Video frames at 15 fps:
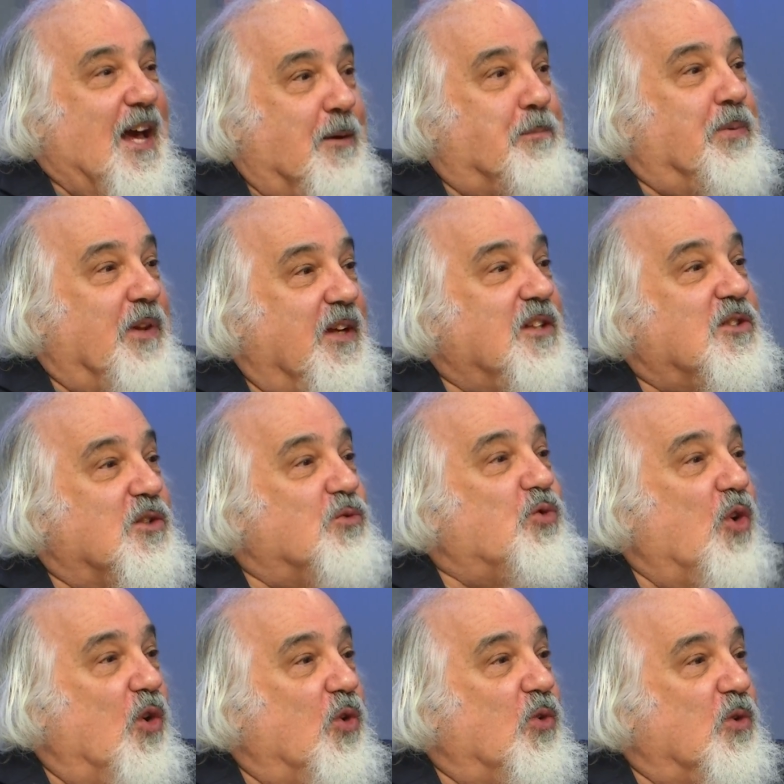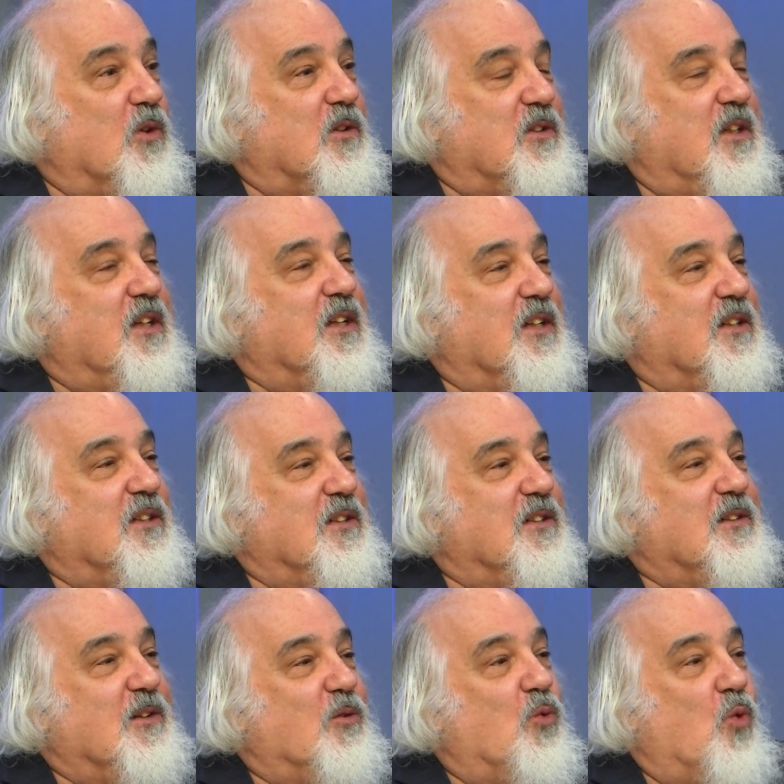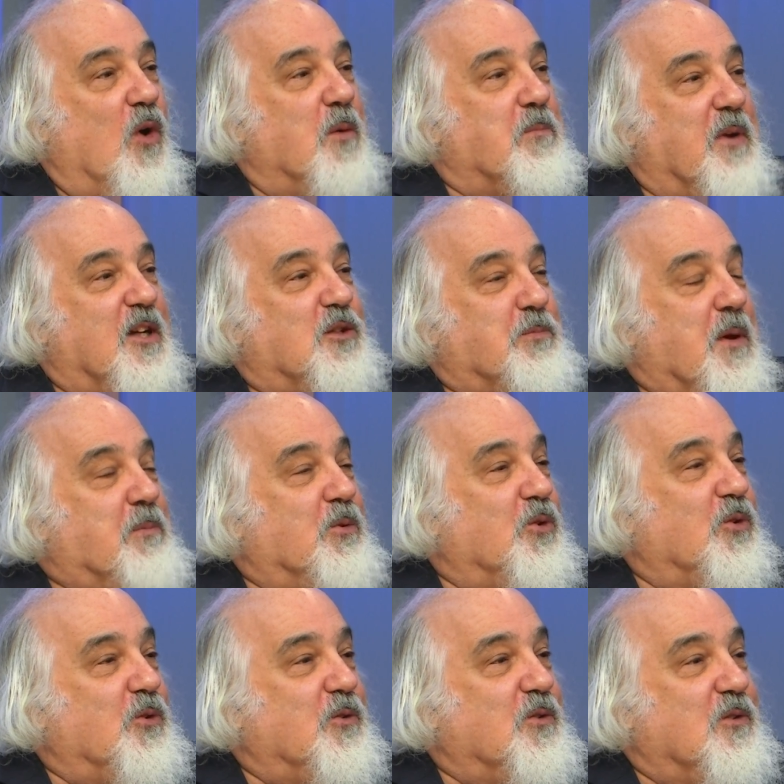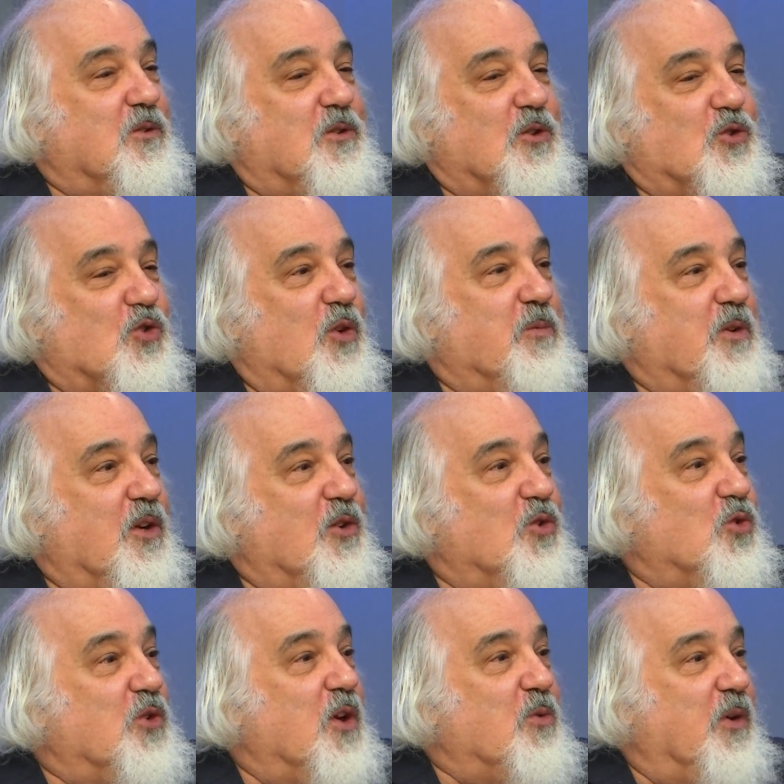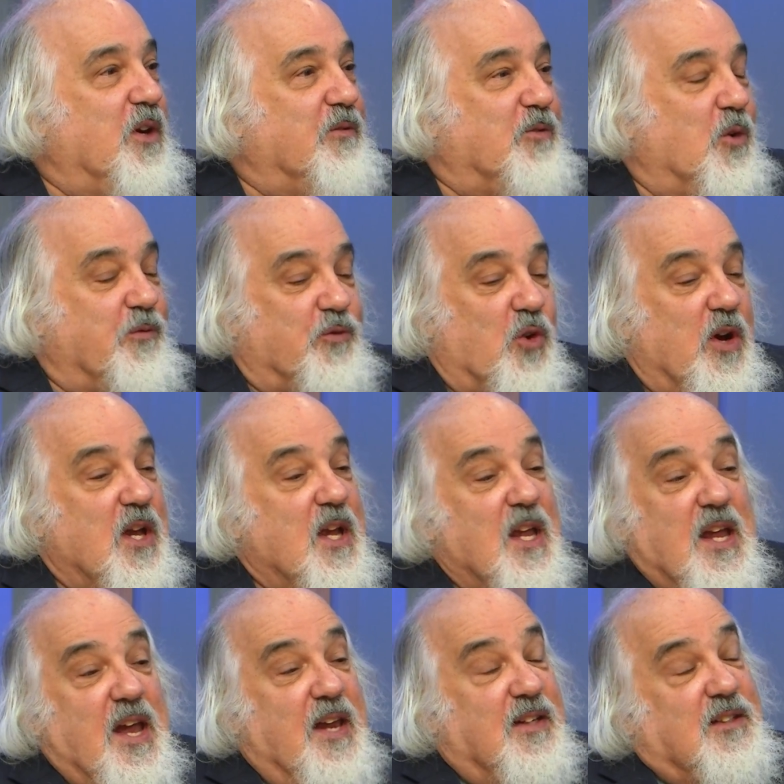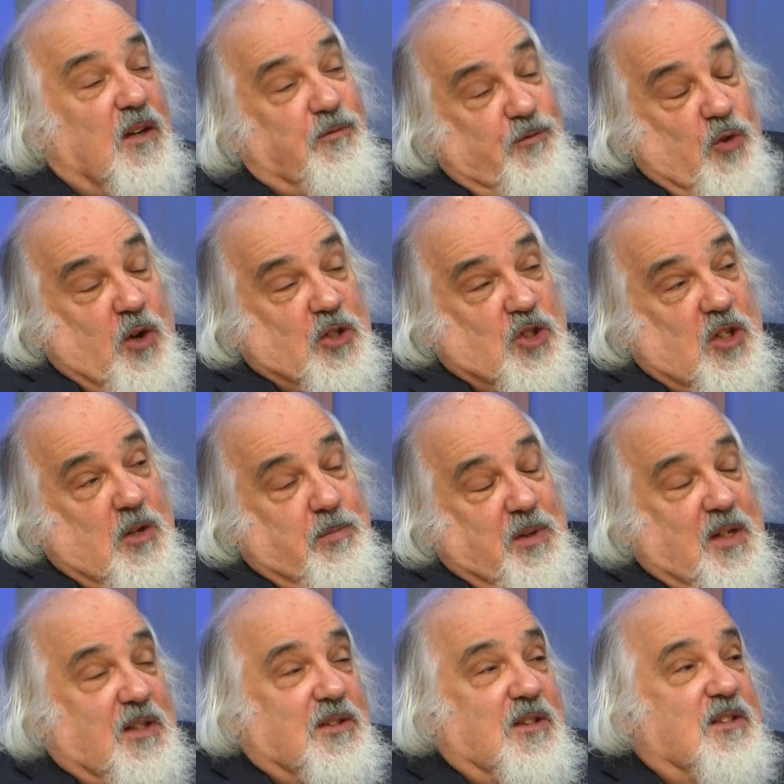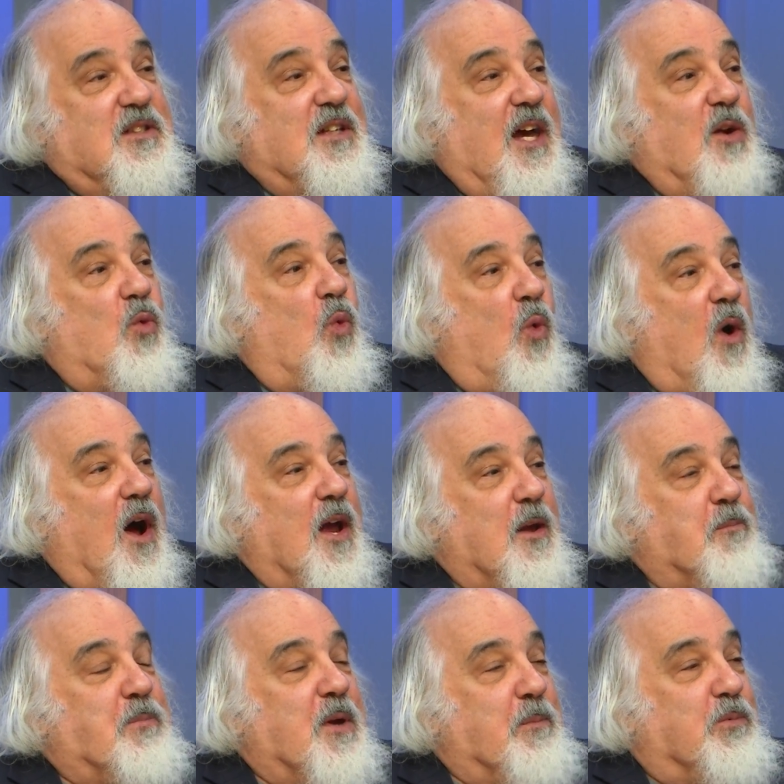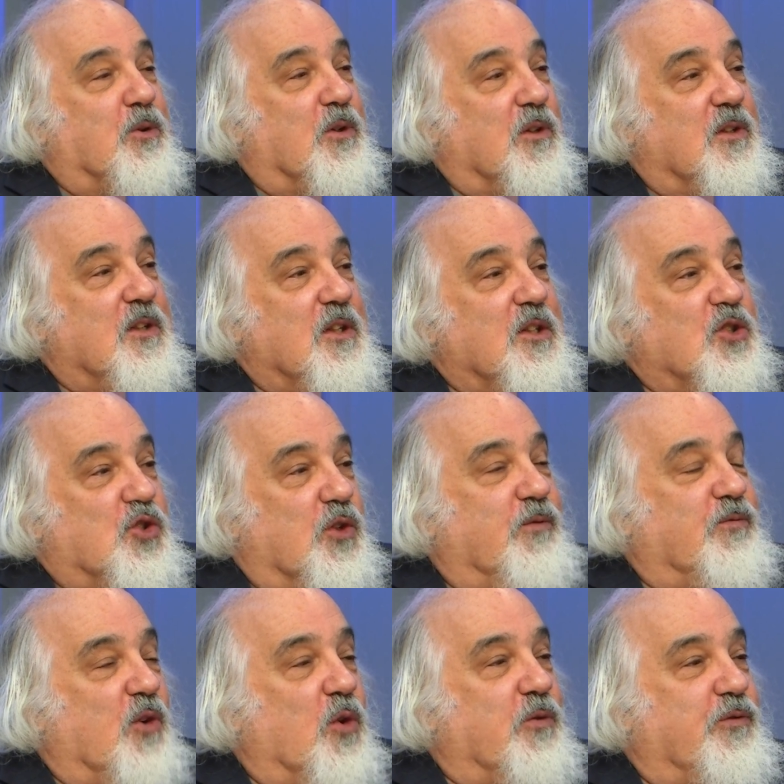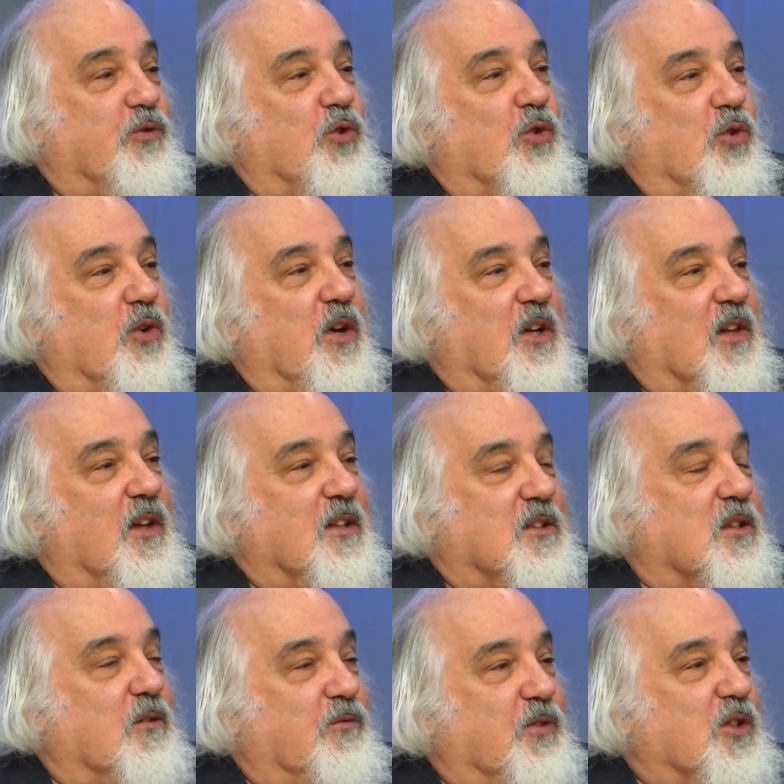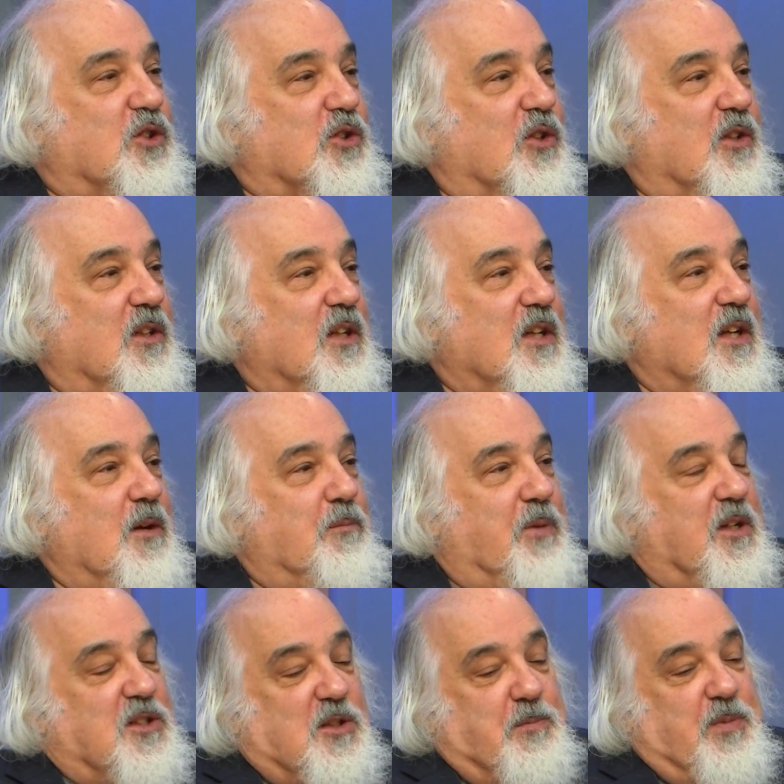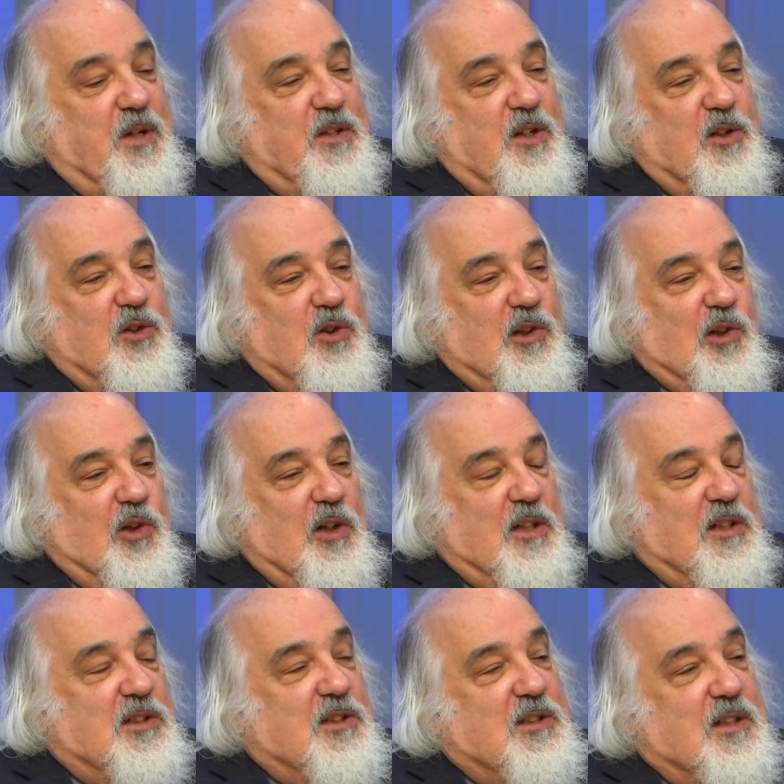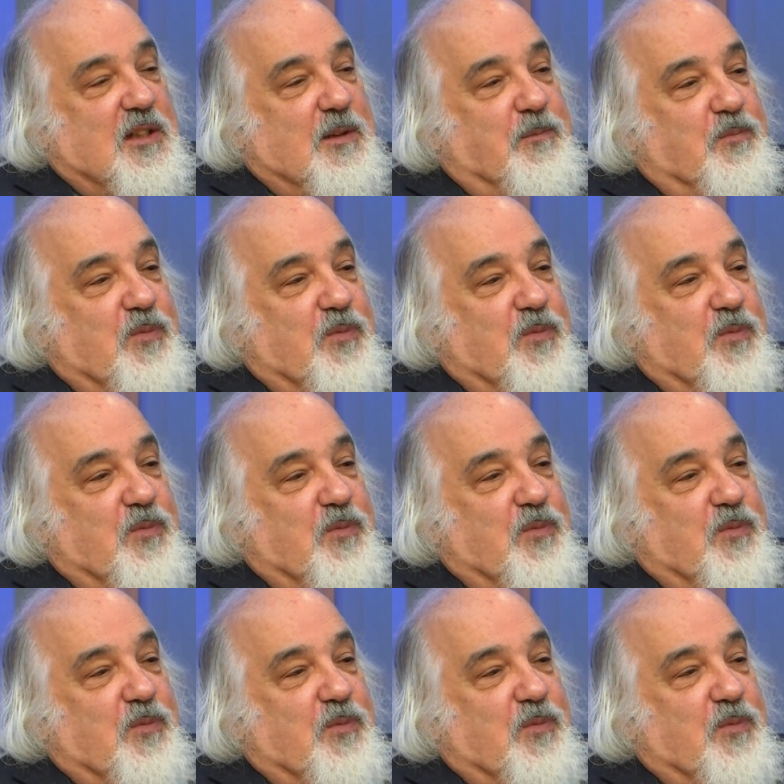that plays a role in what makes people determine on who they want to vote for. And it's unfortunate because it's not why people should vote for an elected official based upon their good looks,